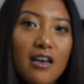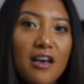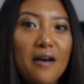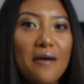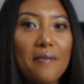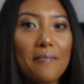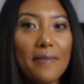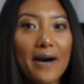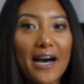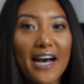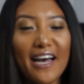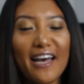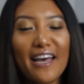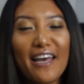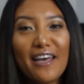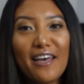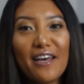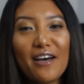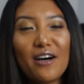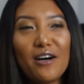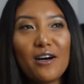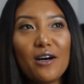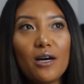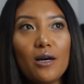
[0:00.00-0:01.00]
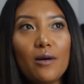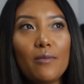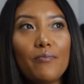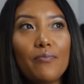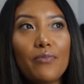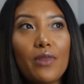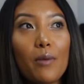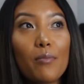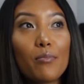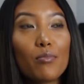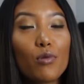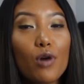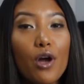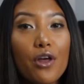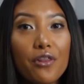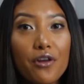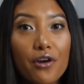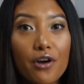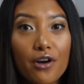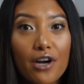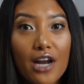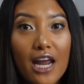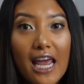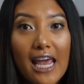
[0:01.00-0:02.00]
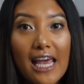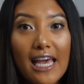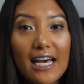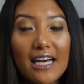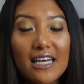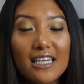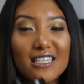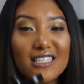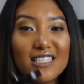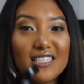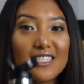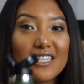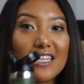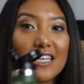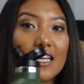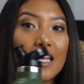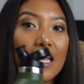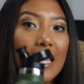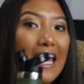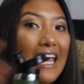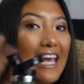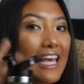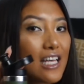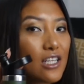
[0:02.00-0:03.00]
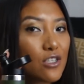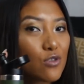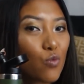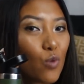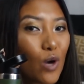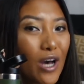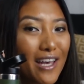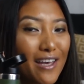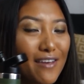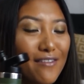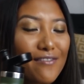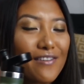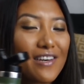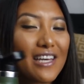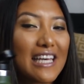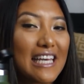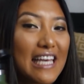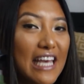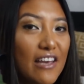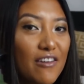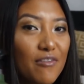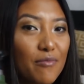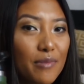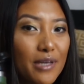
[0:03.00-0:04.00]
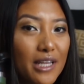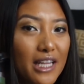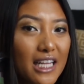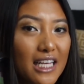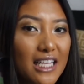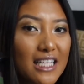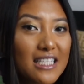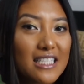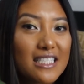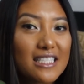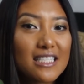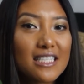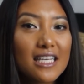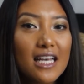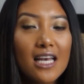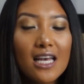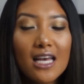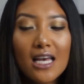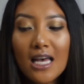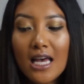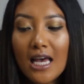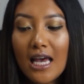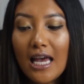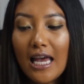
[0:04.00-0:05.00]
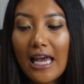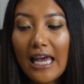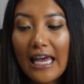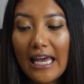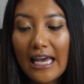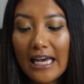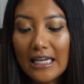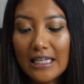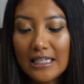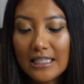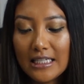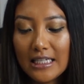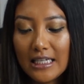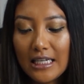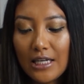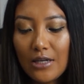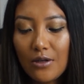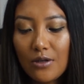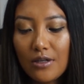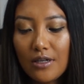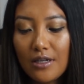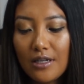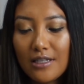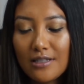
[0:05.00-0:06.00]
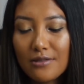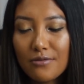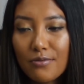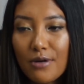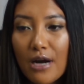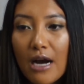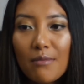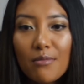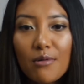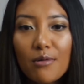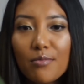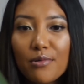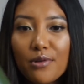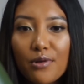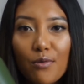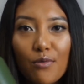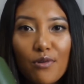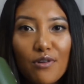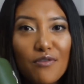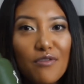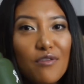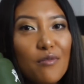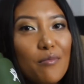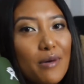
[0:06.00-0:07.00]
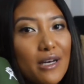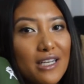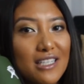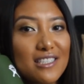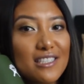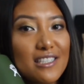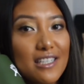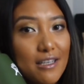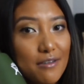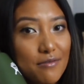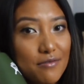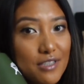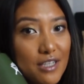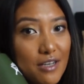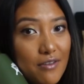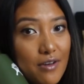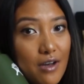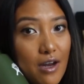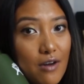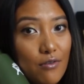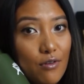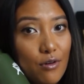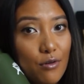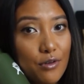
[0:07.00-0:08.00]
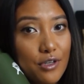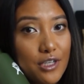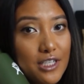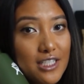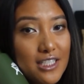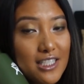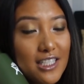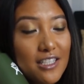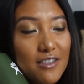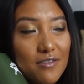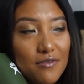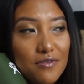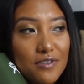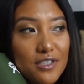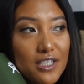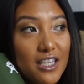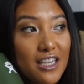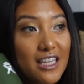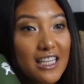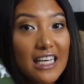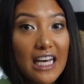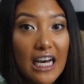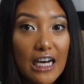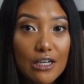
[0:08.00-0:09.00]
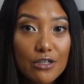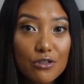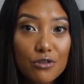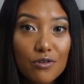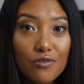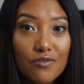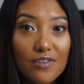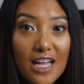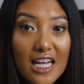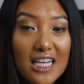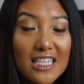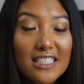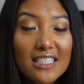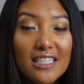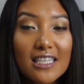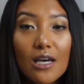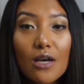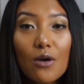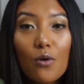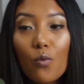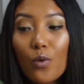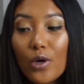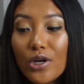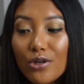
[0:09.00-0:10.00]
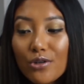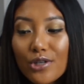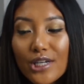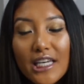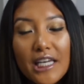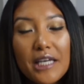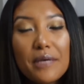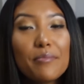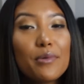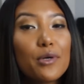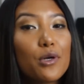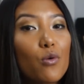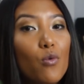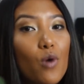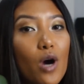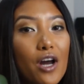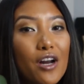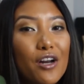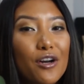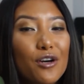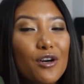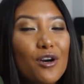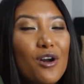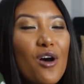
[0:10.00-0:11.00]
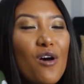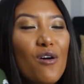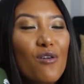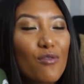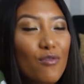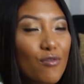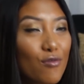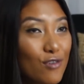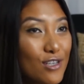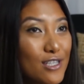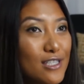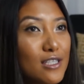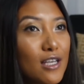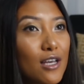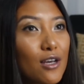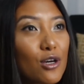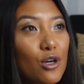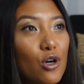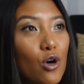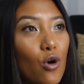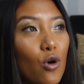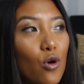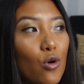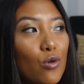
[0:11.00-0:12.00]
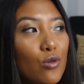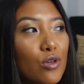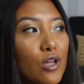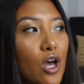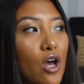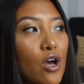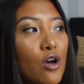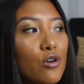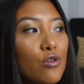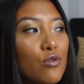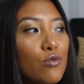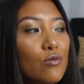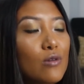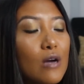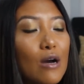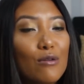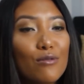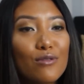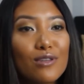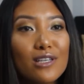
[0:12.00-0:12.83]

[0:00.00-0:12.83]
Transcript: My brother and his wife gave me this, and it is probably one of the best gifts I've ever received. The Hydro Flask will keep your water freezing cold throughout